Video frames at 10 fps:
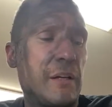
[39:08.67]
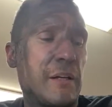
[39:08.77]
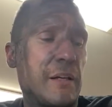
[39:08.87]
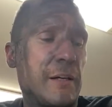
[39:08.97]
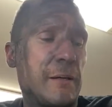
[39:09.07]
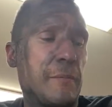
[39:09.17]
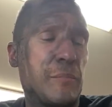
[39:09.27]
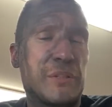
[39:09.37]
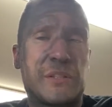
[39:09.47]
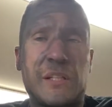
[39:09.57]

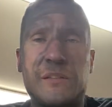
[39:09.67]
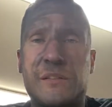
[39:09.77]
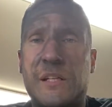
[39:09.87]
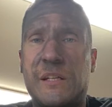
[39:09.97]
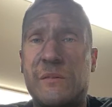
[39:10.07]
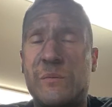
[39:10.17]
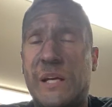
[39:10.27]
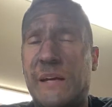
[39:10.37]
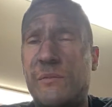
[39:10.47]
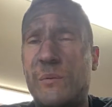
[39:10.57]
But since then, we
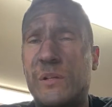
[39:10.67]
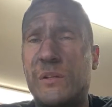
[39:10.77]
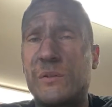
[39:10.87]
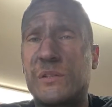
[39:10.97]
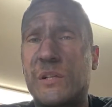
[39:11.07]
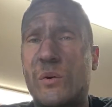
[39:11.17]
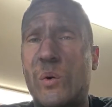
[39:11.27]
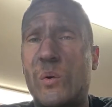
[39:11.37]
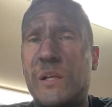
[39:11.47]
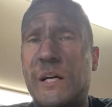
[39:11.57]
haven't really used it a
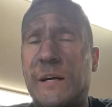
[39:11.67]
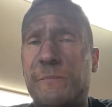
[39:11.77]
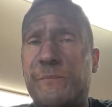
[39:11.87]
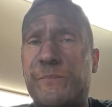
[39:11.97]
whole lot.